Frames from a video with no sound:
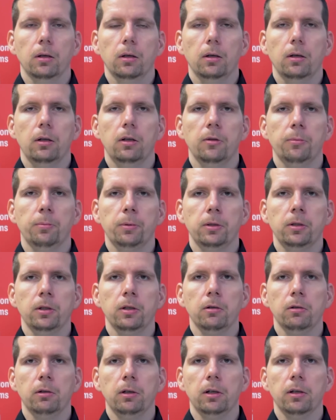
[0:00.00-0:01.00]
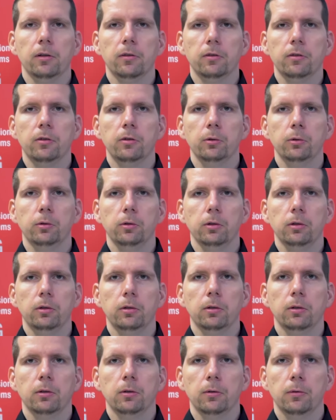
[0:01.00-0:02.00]
It is particularly
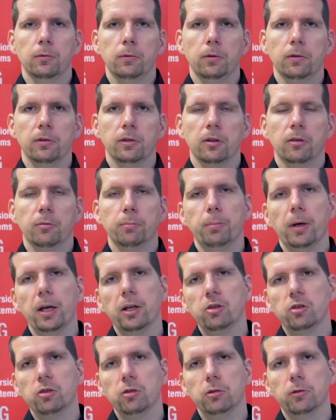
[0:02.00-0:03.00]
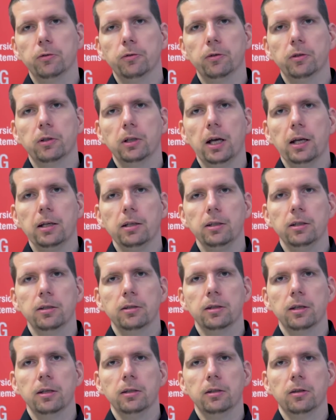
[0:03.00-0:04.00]
suited for the inspection of slightly
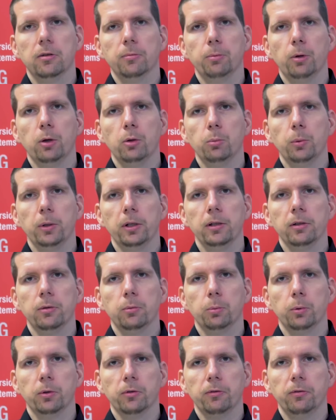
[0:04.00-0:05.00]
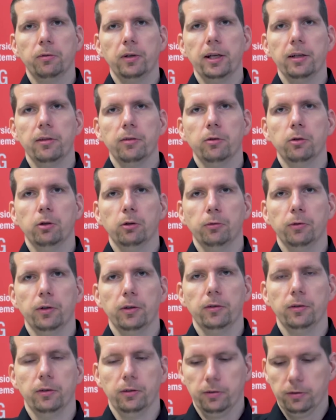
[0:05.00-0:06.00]
indented spot welds with flat
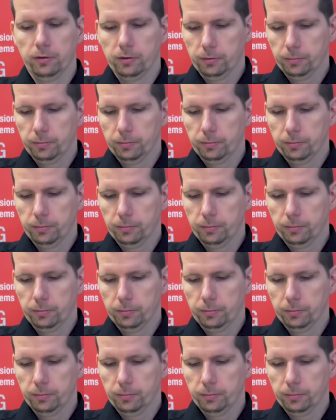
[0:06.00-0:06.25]
surfaces.